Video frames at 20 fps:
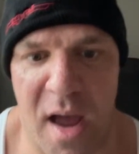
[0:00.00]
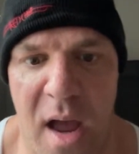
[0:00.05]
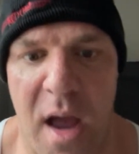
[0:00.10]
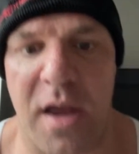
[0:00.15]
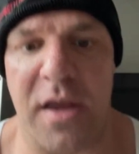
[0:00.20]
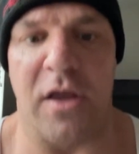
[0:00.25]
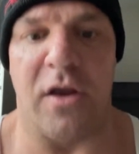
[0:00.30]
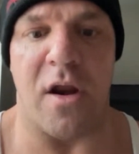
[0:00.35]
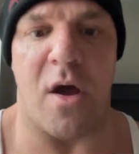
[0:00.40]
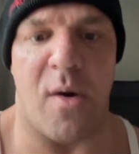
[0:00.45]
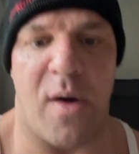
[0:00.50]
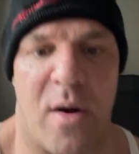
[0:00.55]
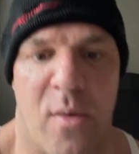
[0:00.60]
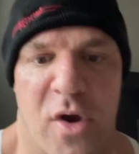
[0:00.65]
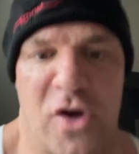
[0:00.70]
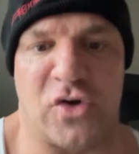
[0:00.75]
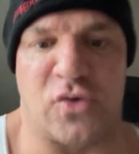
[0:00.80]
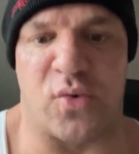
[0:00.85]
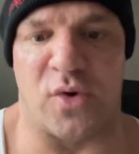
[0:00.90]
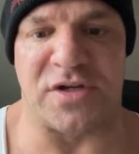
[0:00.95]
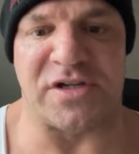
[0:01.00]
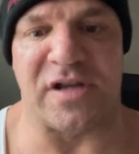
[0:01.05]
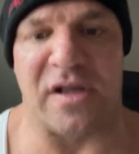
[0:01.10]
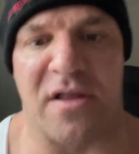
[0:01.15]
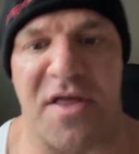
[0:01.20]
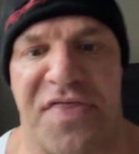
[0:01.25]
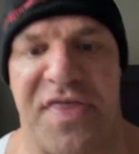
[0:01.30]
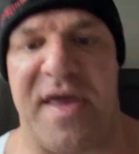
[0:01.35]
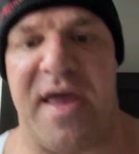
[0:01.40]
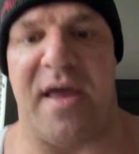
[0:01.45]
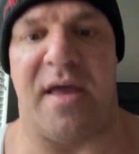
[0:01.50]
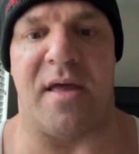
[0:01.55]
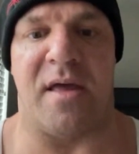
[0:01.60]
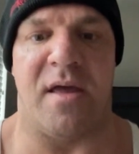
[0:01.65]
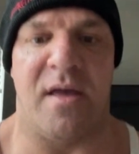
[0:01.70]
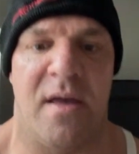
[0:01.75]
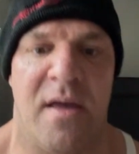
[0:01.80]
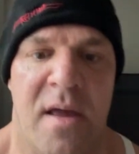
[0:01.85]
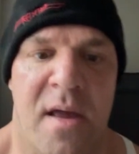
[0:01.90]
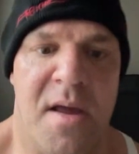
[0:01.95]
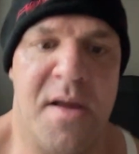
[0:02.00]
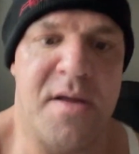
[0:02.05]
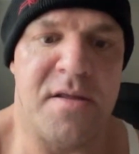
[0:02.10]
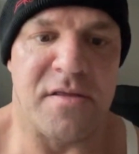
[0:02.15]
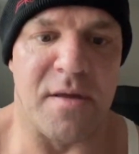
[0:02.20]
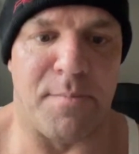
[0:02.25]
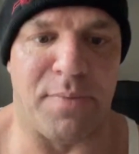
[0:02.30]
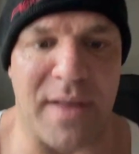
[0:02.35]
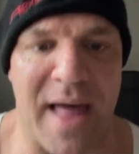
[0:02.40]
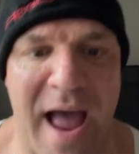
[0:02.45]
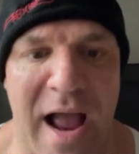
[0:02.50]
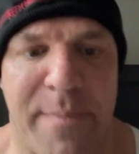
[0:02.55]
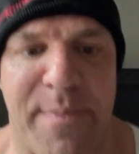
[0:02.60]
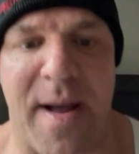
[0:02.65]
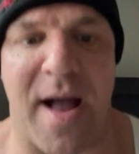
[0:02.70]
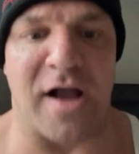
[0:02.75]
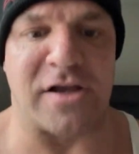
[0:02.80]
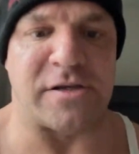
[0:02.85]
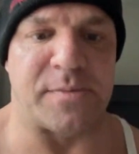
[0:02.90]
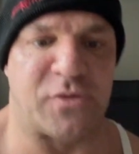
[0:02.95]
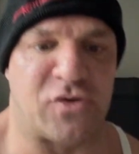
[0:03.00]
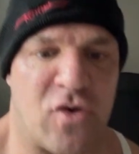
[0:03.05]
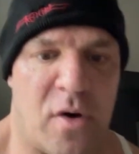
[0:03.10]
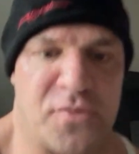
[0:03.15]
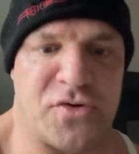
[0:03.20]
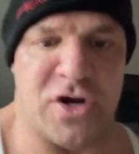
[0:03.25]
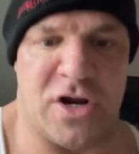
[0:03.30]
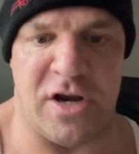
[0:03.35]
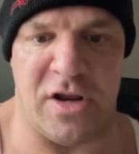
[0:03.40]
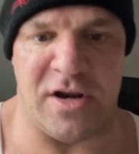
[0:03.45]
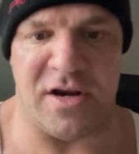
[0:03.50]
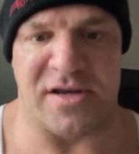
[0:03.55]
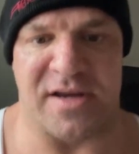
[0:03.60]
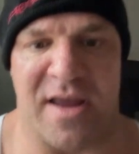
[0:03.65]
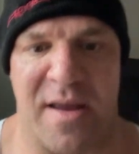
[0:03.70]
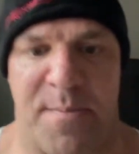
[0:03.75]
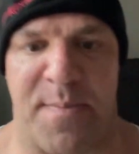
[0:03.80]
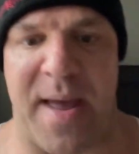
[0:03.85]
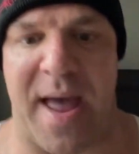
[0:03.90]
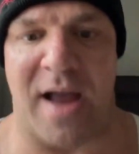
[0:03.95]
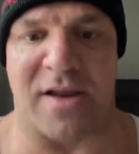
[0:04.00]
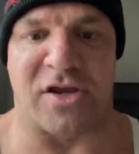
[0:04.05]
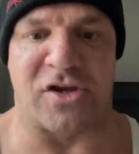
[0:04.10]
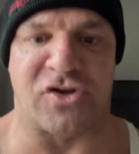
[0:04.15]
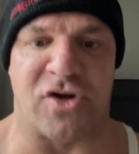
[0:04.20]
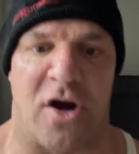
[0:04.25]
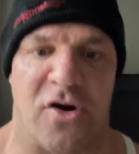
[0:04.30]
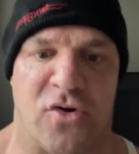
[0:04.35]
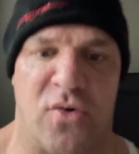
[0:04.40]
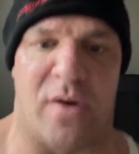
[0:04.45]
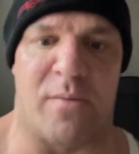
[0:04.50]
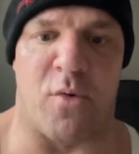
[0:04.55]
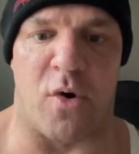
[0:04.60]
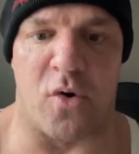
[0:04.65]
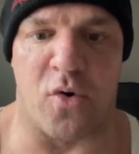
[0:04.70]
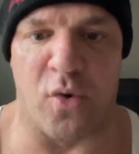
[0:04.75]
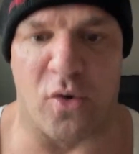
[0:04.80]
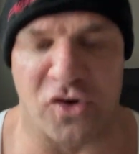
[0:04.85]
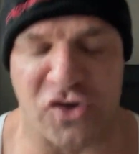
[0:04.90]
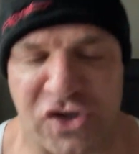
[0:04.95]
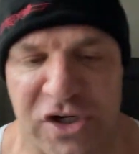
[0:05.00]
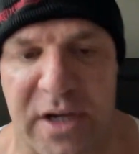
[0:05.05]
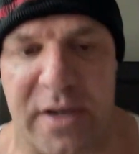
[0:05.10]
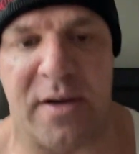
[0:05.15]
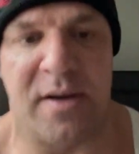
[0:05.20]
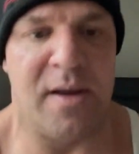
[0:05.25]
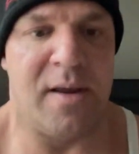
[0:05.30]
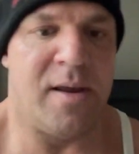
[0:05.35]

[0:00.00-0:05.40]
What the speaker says: You know what I wish was still a thing? The Black Box subscription. Needed to get back to start doing more cool shit.